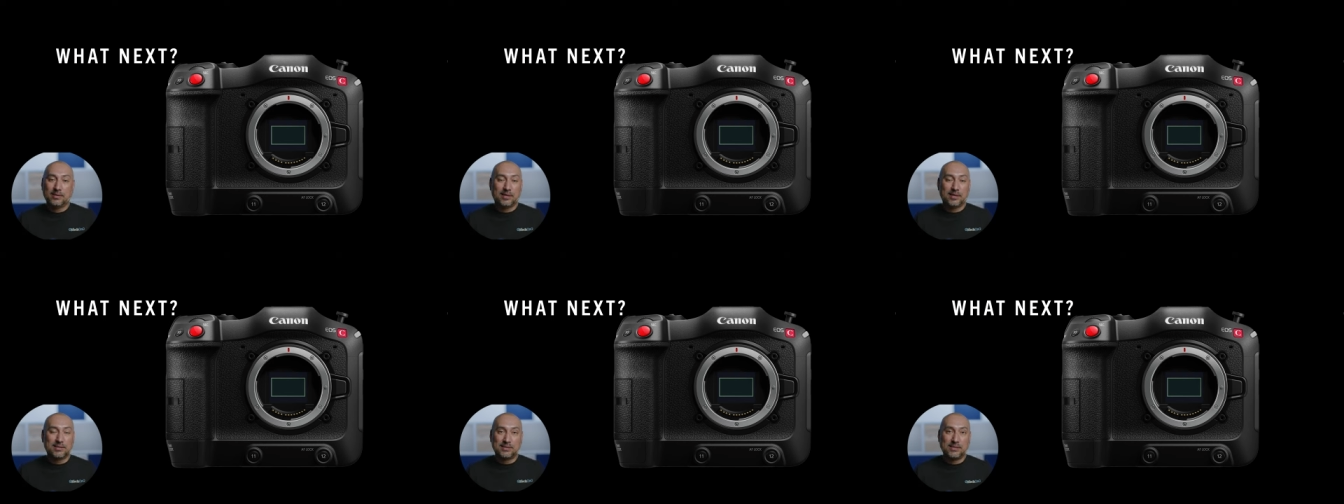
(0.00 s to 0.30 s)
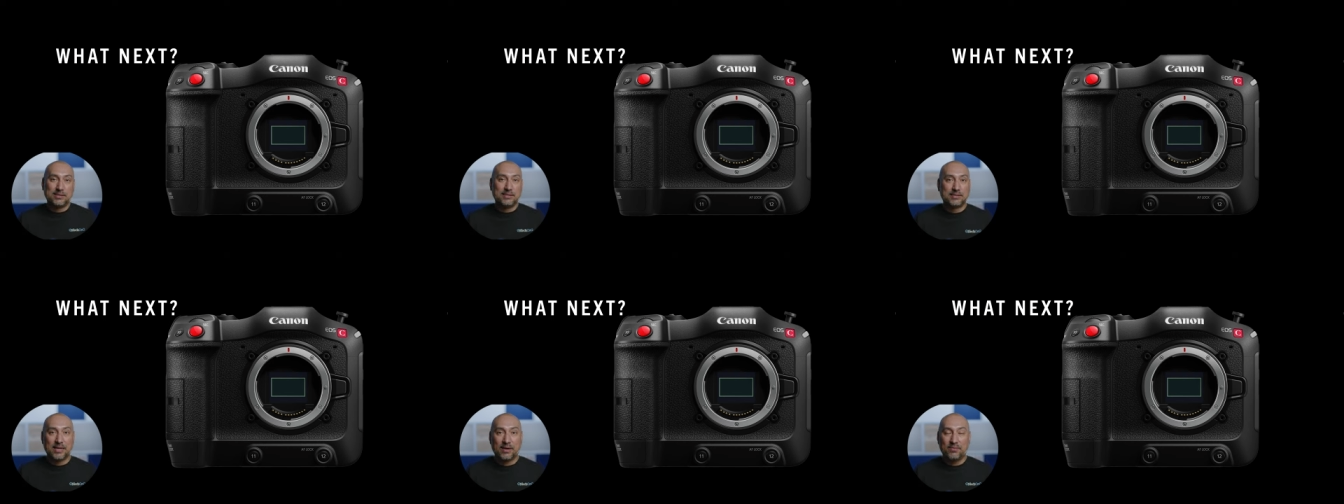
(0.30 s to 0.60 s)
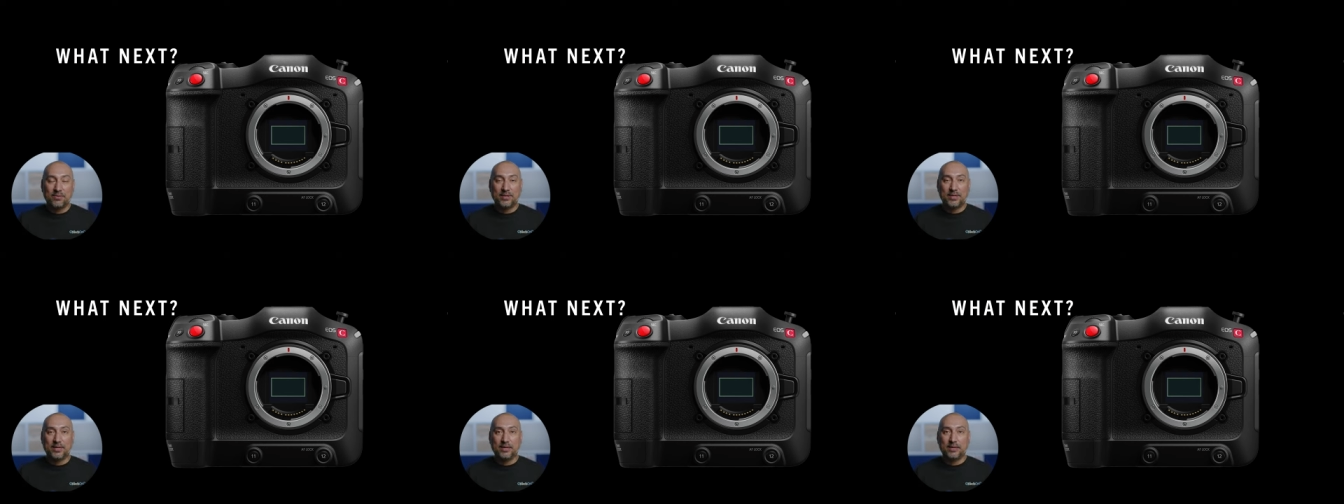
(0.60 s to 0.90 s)
a
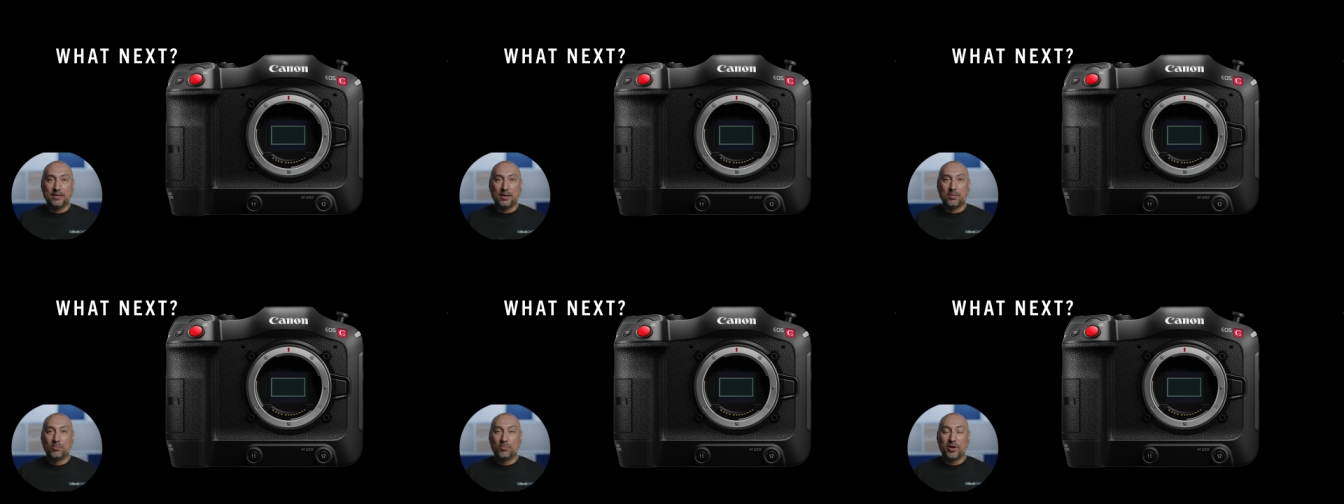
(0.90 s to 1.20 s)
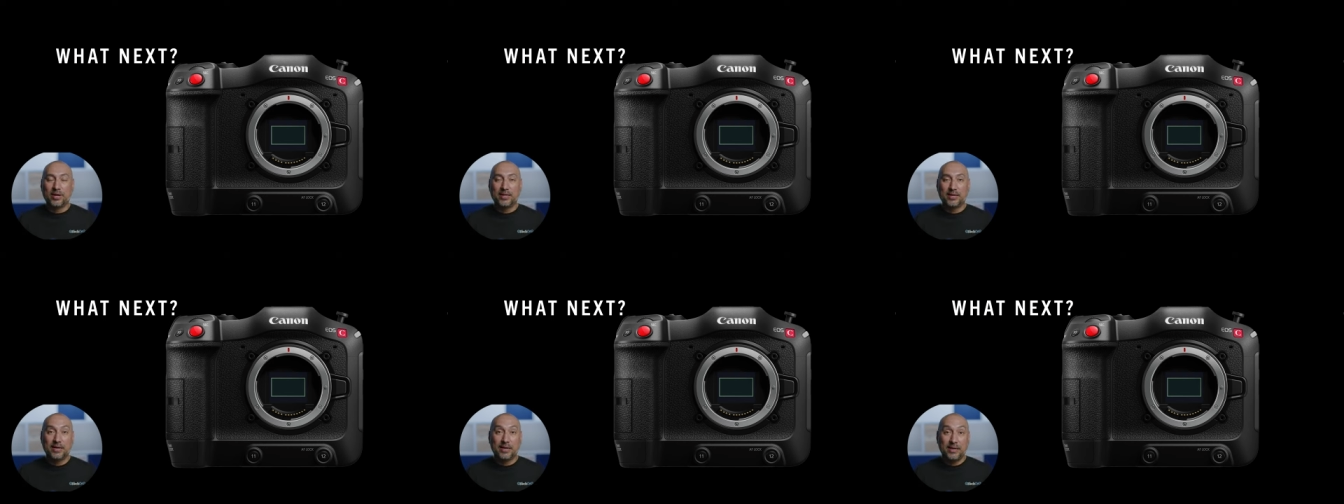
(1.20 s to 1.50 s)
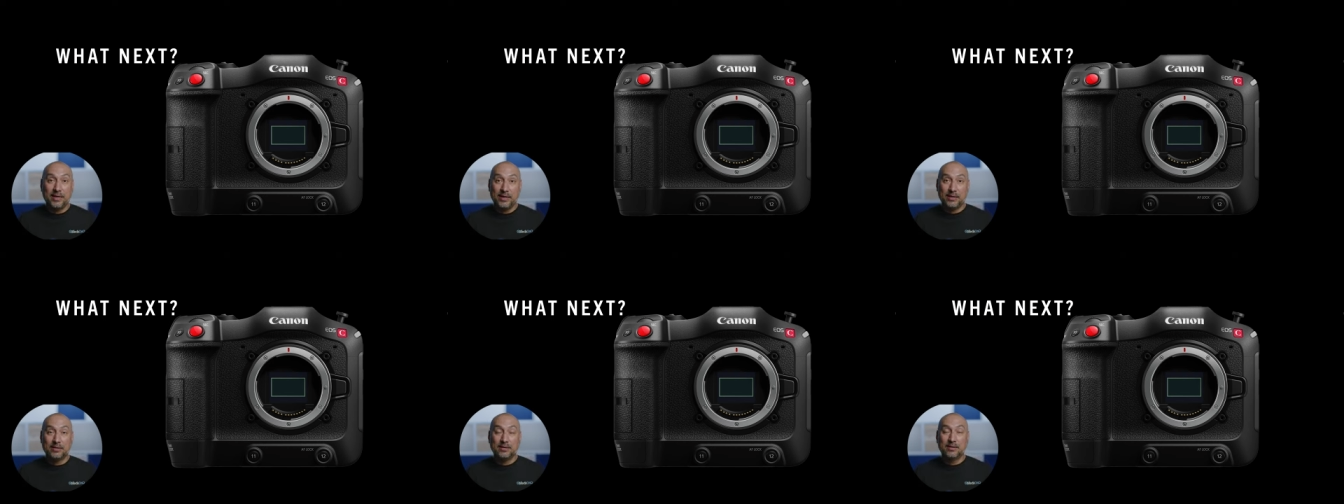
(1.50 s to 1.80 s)
C70 and bringing it
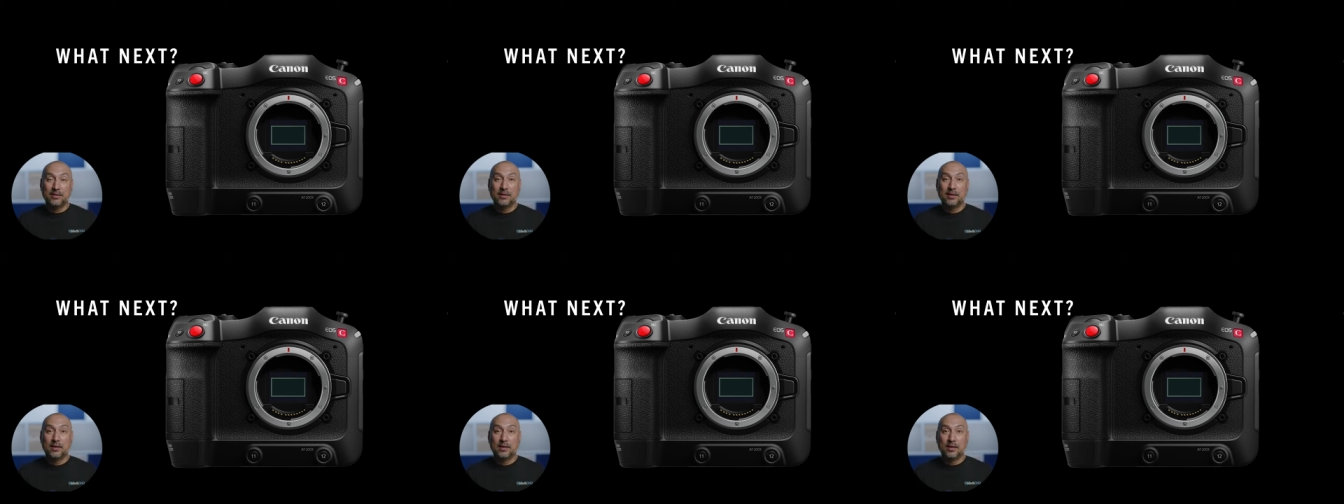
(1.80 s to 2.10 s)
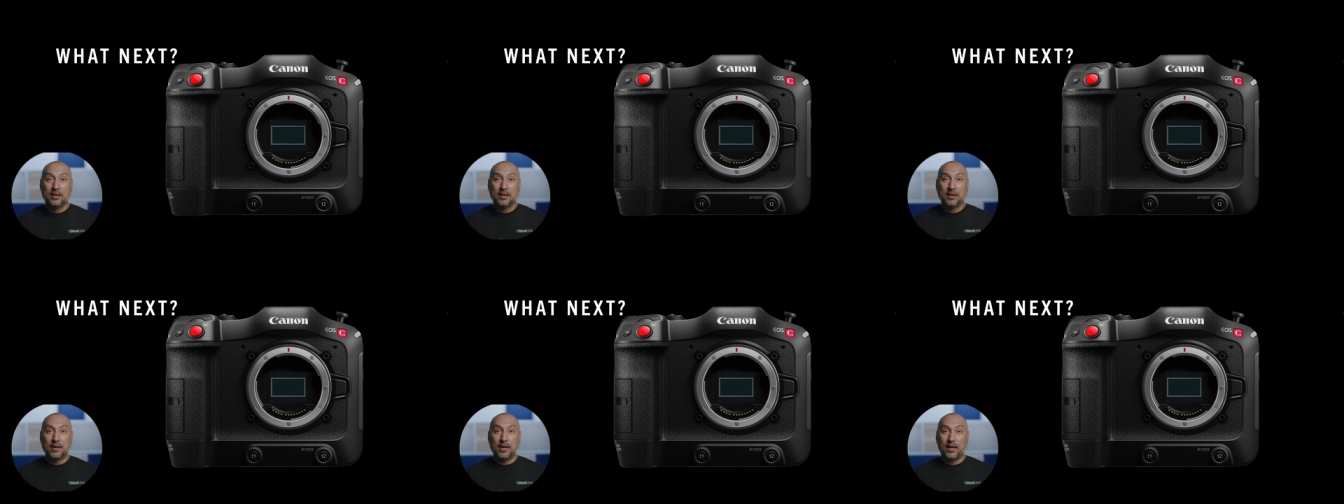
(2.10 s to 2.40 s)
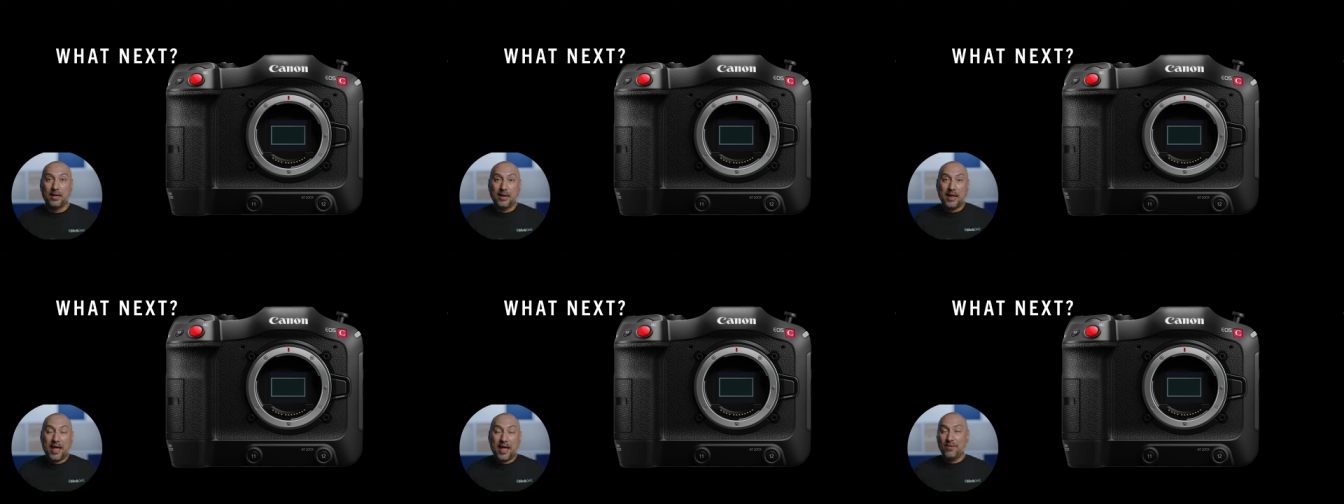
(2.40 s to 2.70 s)
in
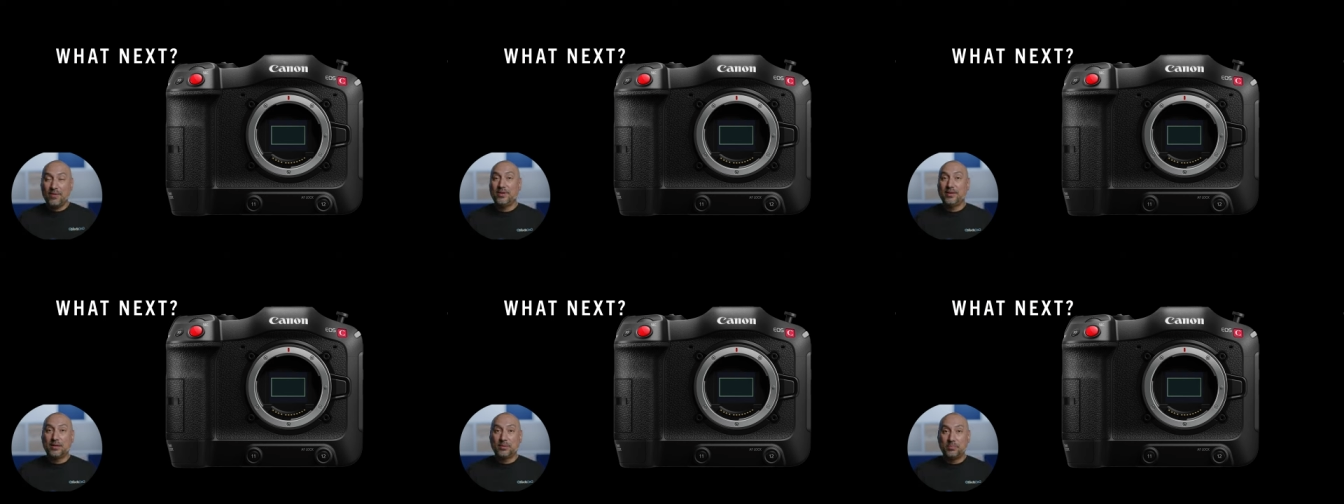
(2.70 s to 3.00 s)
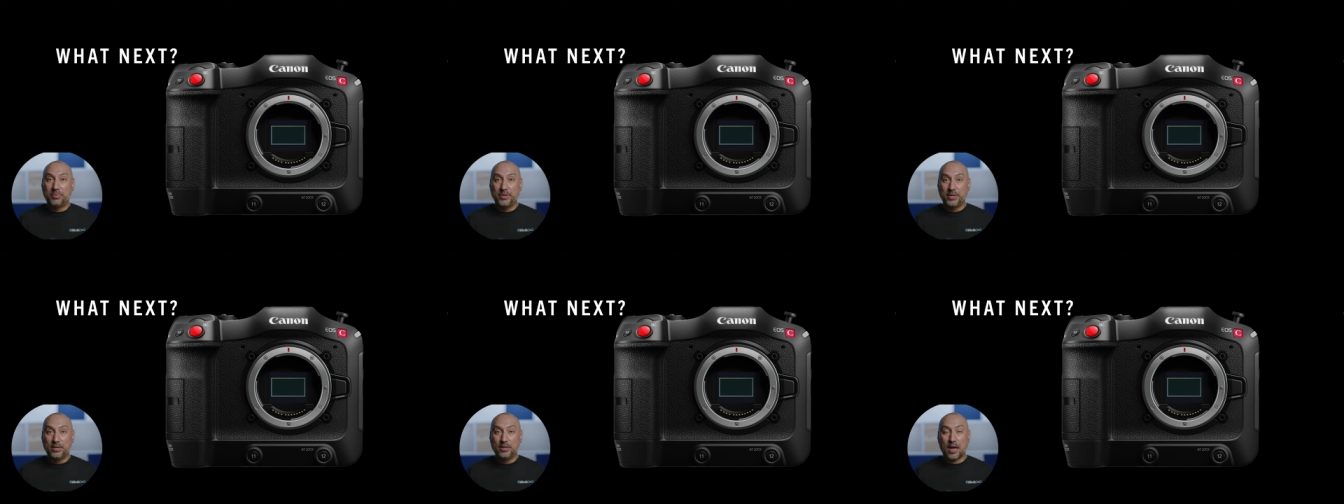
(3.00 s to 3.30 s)
and having it be